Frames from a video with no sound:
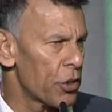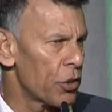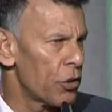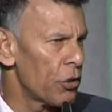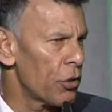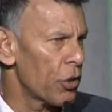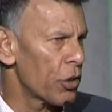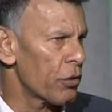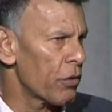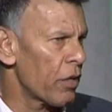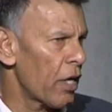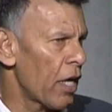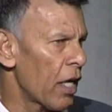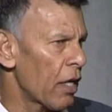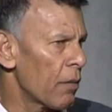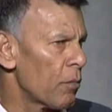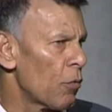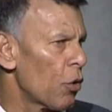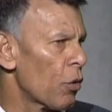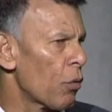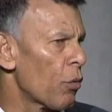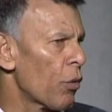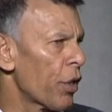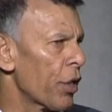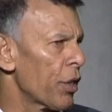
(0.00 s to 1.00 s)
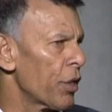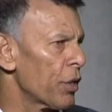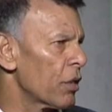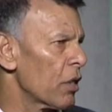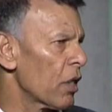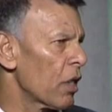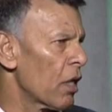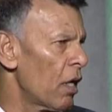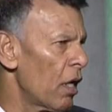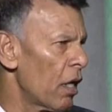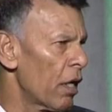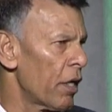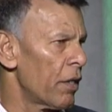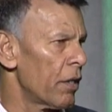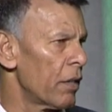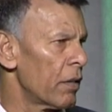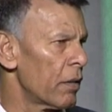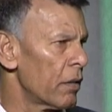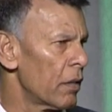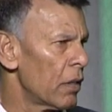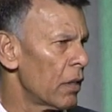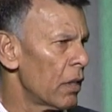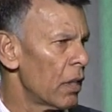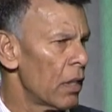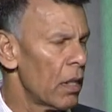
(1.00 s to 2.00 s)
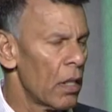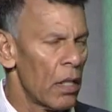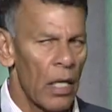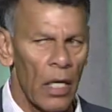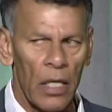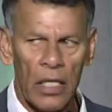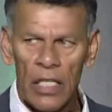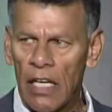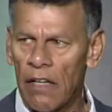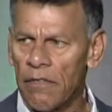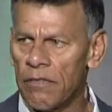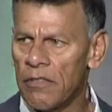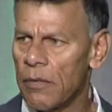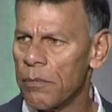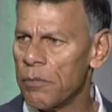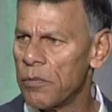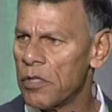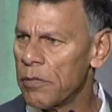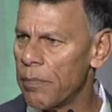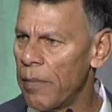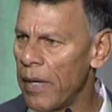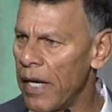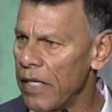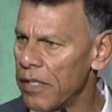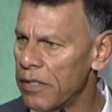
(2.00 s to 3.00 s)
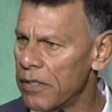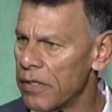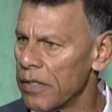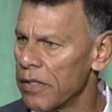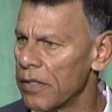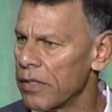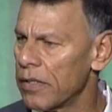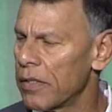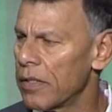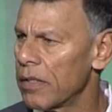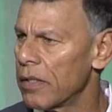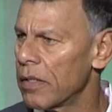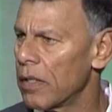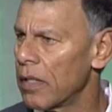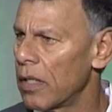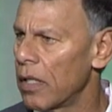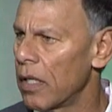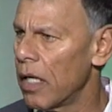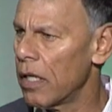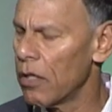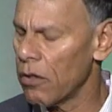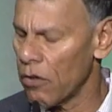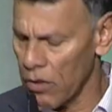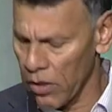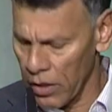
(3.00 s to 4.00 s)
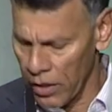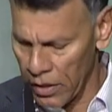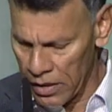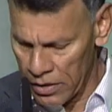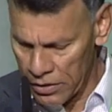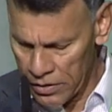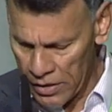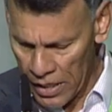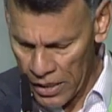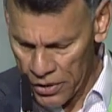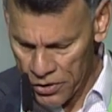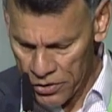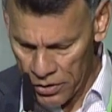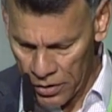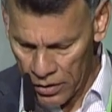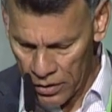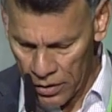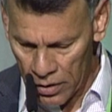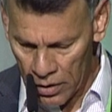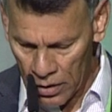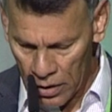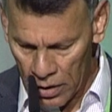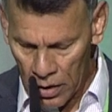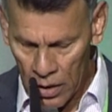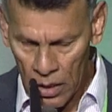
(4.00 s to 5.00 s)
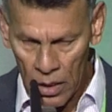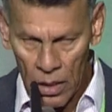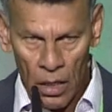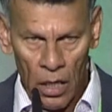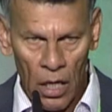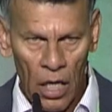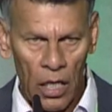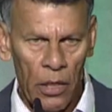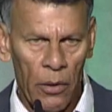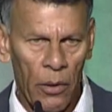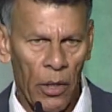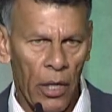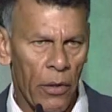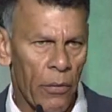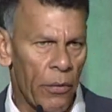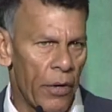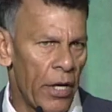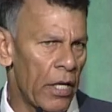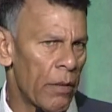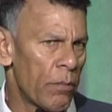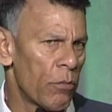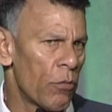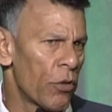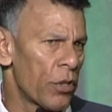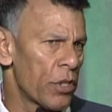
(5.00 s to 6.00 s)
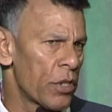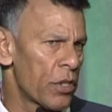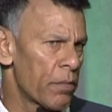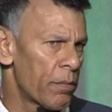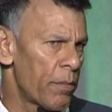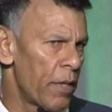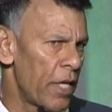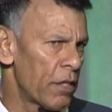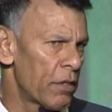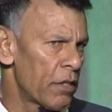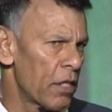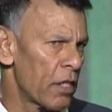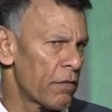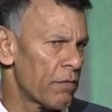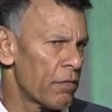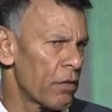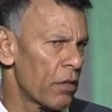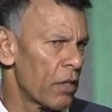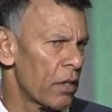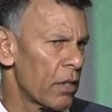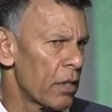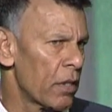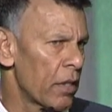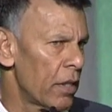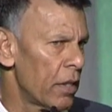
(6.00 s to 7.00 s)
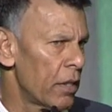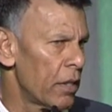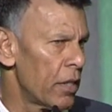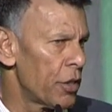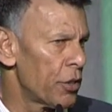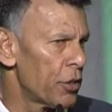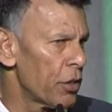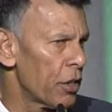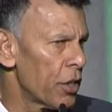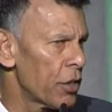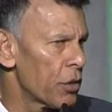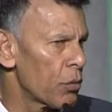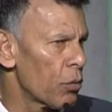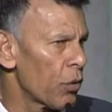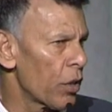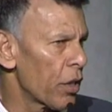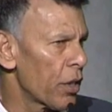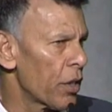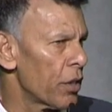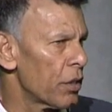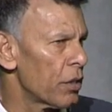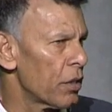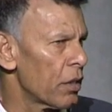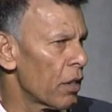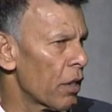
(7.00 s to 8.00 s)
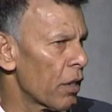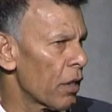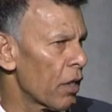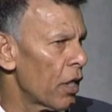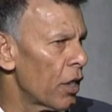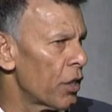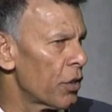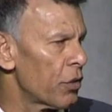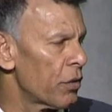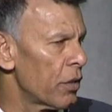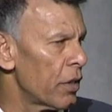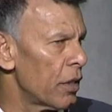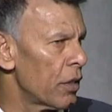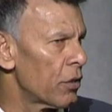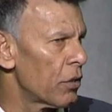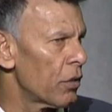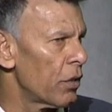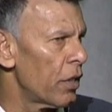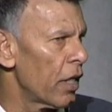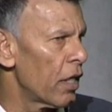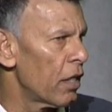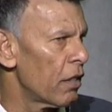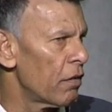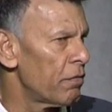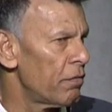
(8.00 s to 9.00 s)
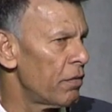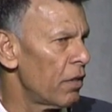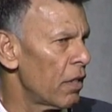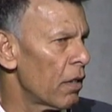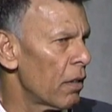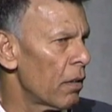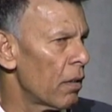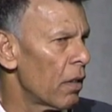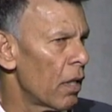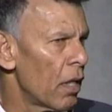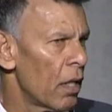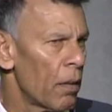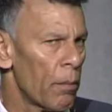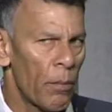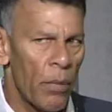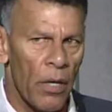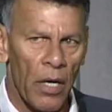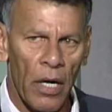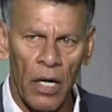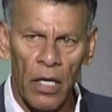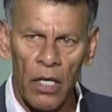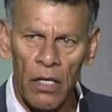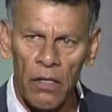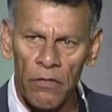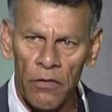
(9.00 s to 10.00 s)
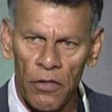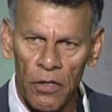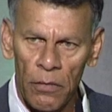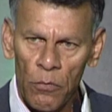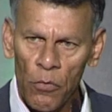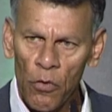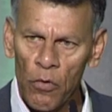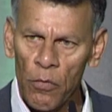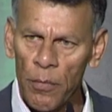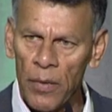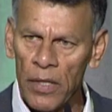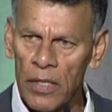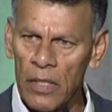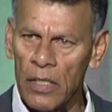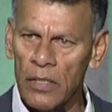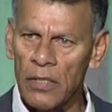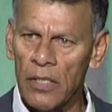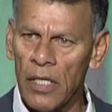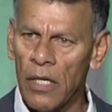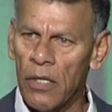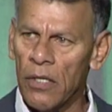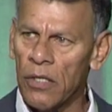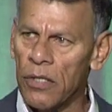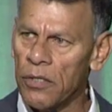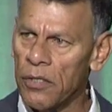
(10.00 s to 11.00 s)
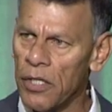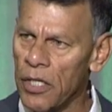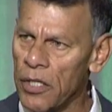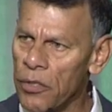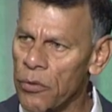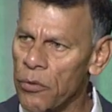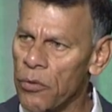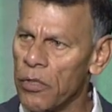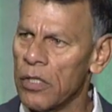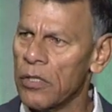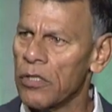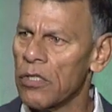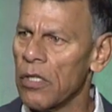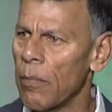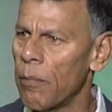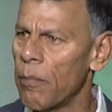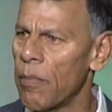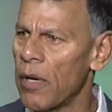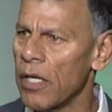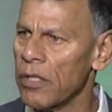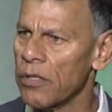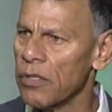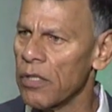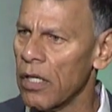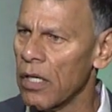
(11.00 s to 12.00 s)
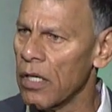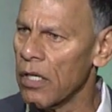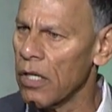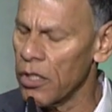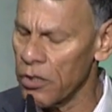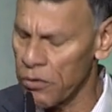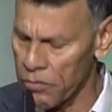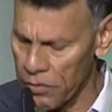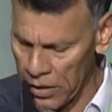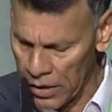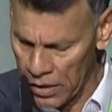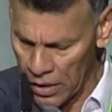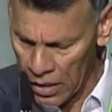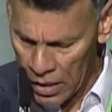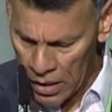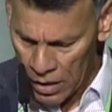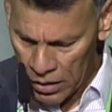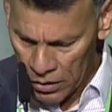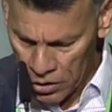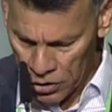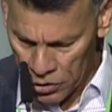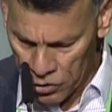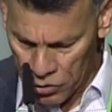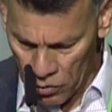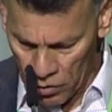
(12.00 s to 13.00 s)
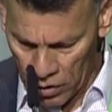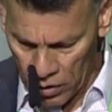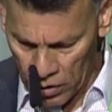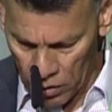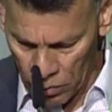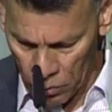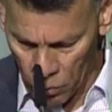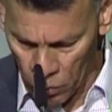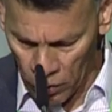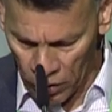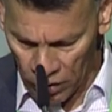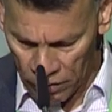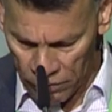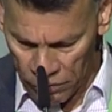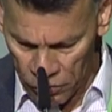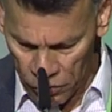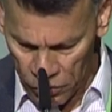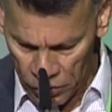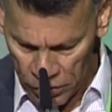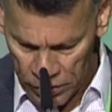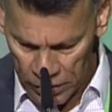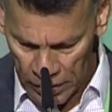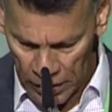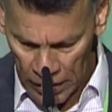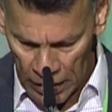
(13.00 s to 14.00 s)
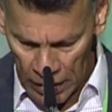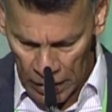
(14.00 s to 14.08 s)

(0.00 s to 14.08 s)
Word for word: to attract more workers of color and give them spaces in our organization? How do we create more spaces for indigenous workers in our country so they can feel part of our movement as they continue in some parts of the country to join our workforce?